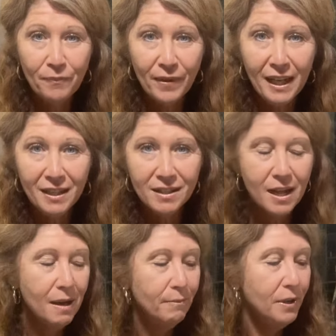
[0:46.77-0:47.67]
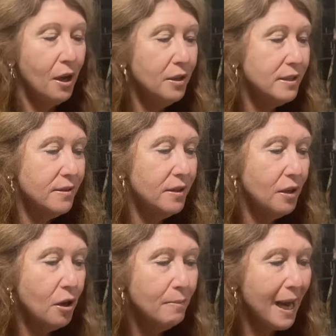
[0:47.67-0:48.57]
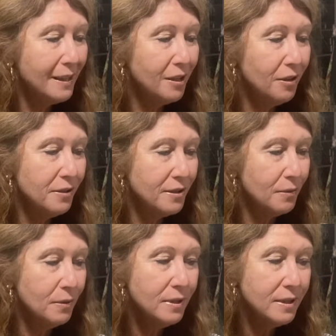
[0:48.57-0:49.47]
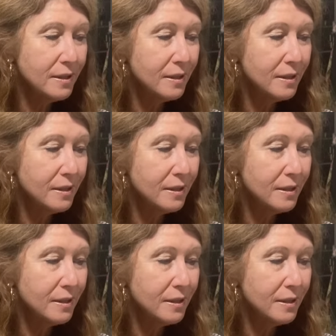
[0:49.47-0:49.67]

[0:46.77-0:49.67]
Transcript: It's known as the Nomato sauce